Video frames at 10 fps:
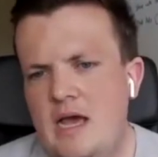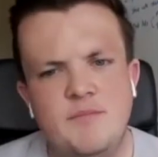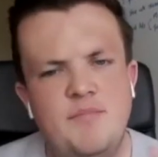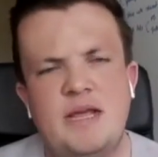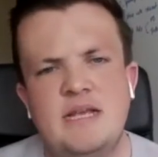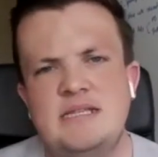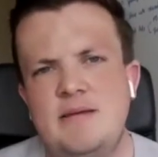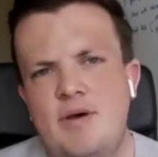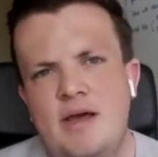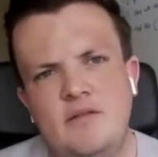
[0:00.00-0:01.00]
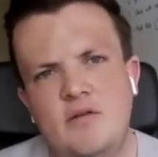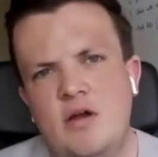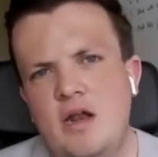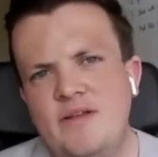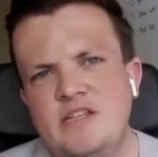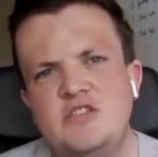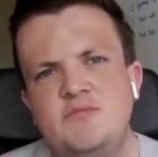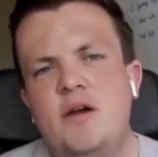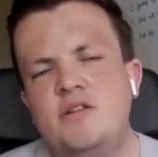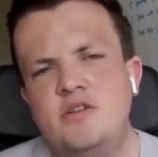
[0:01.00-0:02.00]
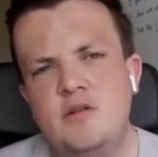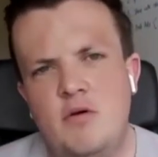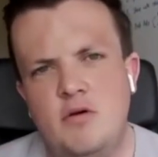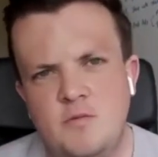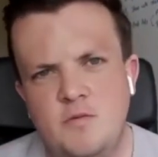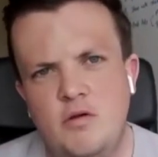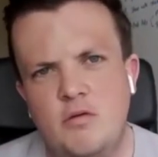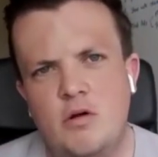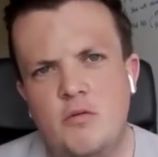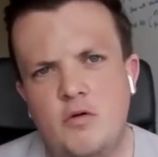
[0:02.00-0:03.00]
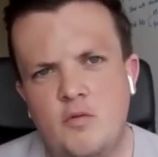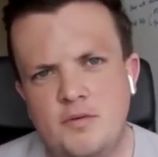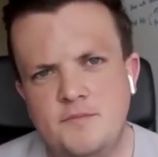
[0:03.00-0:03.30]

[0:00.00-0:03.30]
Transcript: had the biggest impact, or kind of inspired you the most when you were growing up?